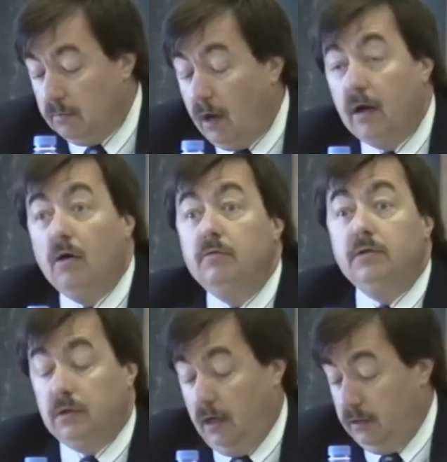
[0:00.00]
my own
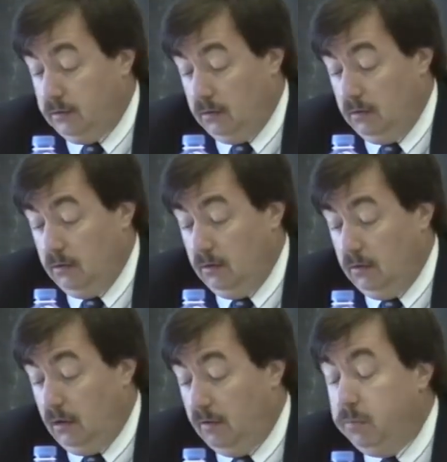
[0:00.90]
sense
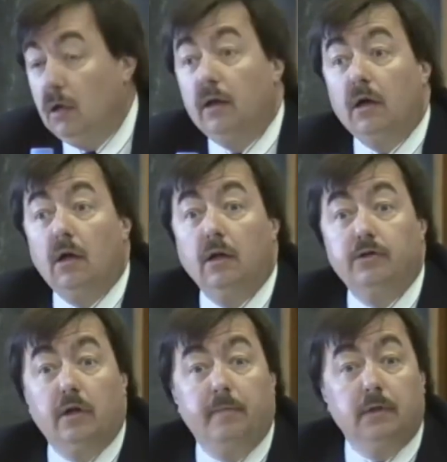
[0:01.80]
of political
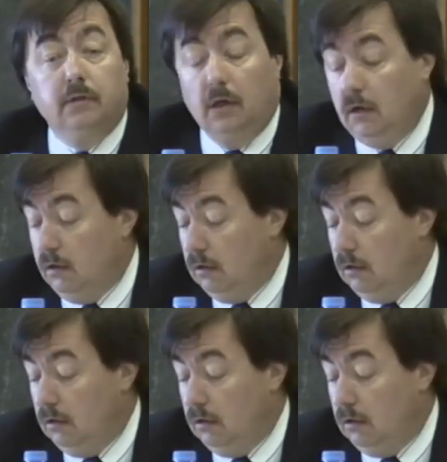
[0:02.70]
legitimacy